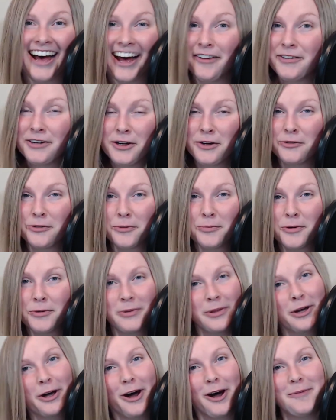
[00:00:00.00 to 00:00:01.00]
I want to hear from you in
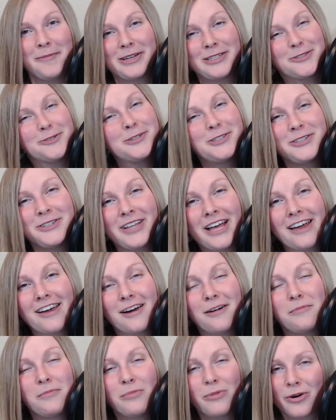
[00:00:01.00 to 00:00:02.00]
the comments. Would you
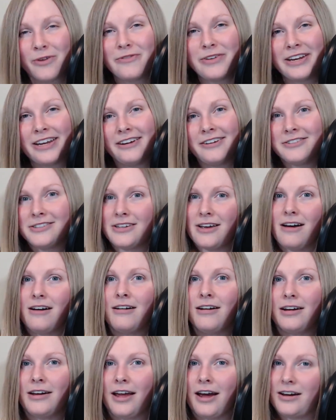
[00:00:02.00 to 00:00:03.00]
like more videos
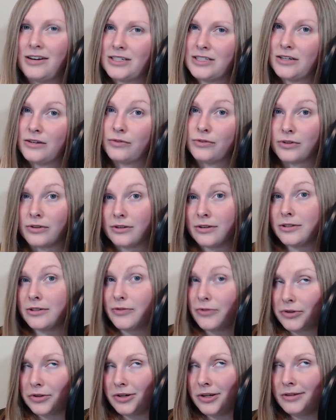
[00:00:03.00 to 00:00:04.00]
on how to tell if a girl is
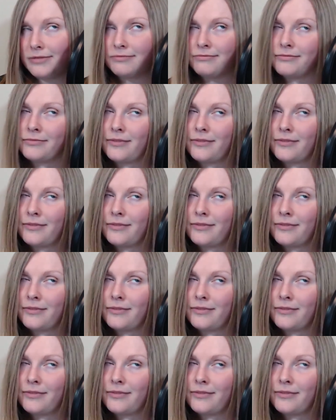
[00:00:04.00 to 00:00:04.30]
flirting?